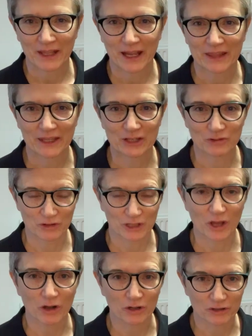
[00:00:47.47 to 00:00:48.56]
And they do the
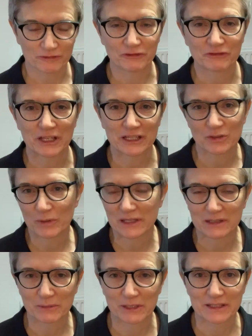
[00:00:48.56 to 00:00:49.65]
longer
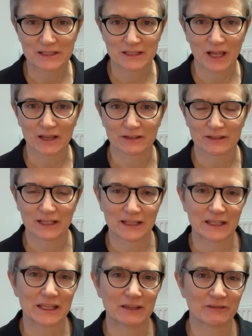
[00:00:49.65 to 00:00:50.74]
15-20 minute slot in the
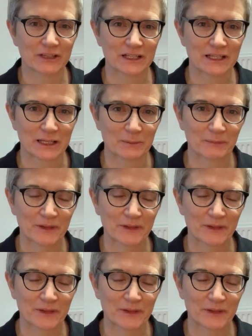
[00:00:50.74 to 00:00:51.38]
evening time.